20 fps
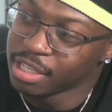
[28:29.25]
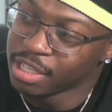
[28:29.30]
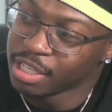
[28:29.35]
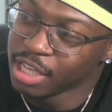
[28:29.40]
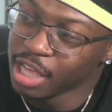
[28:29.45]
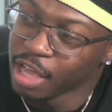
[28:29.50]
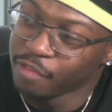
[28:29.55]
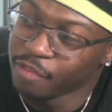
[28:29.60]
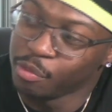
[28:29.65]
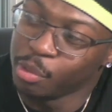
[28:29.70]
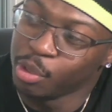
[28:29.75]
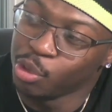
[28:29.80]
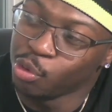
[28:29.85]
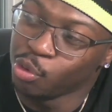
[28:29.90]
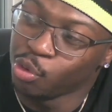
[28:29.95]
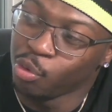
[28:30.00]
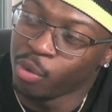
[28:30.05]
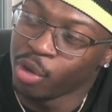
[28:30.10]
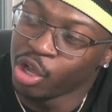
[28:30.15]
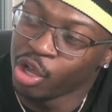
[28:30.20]
Have you been
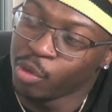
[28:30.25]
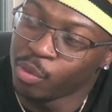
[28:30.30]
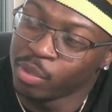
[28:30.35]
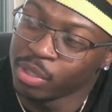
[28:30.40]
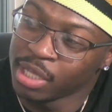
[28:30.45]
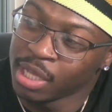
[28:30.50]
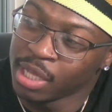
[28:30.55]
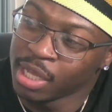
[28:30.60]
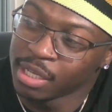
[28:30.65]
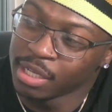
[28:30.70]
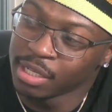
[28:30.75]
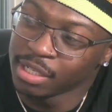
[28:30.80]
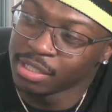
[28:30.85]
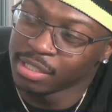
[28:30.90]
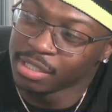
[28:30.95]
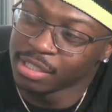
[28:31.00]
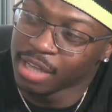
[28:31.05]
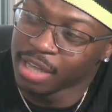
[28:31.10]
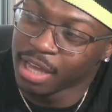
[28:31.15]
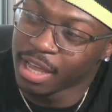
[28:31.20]
doing well with that?
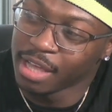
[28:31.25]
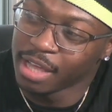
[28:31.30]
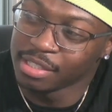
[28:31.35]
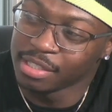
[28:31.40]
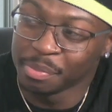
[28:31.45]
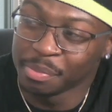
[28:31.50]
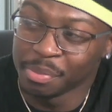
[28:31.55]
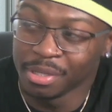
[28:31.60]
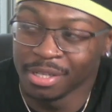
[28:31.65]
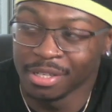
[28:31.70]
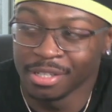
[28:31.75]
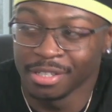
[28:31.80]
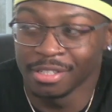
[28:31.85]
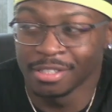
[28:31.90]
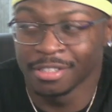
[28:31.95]
Like, has it been a?